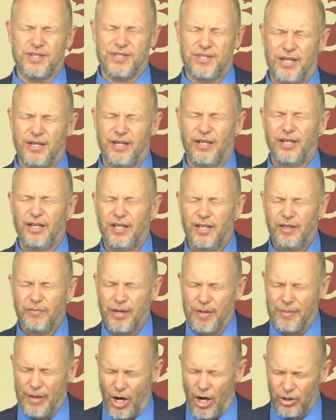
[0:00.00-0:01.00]
that
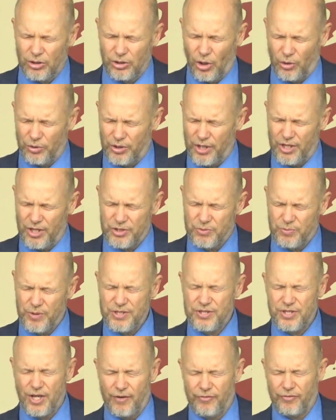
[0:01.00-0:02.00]
maybe our loneliness we
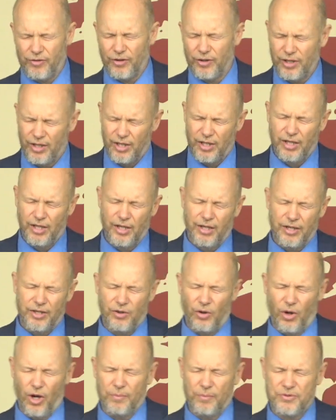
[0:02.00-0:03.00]
suffered to
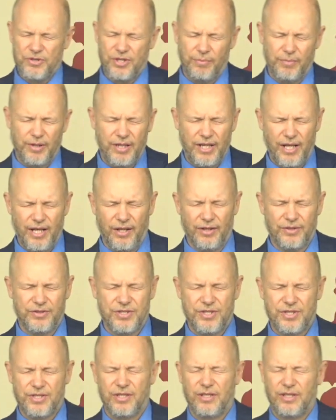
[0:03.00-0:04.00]
go help somebody
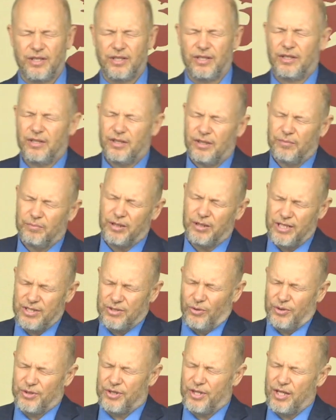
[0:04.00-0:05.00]
else. Please,
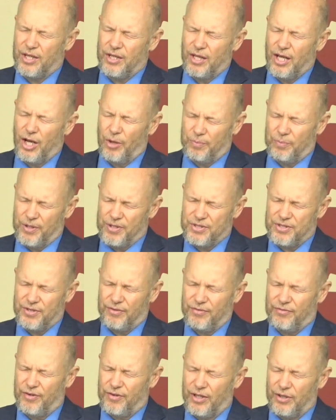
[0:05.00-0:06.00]
Lord, help us to
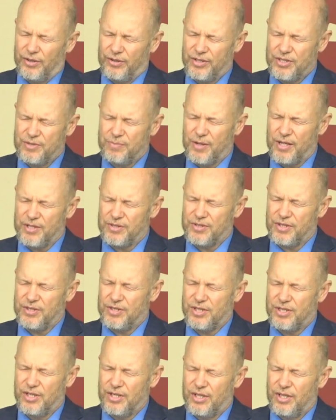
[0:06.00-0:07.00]
follow this
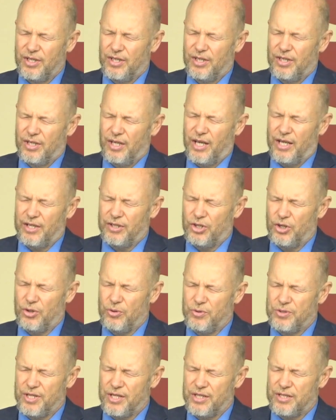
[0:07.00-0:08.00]
message and
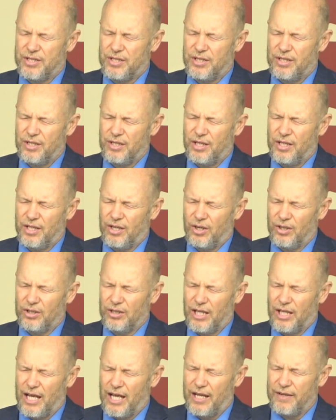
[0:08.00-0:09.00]
use it in our
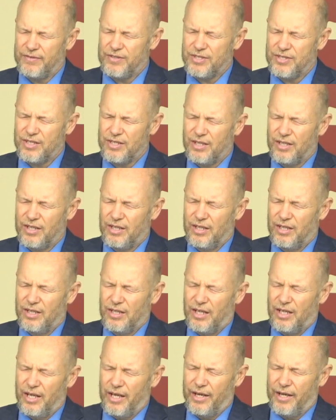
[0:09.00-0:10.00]
lives
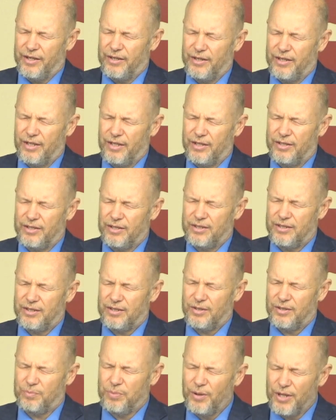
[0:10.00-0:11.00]
and
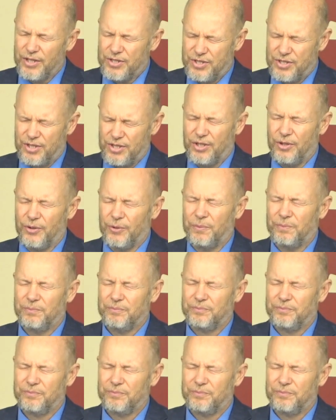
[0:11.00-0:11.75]
to bring it to you.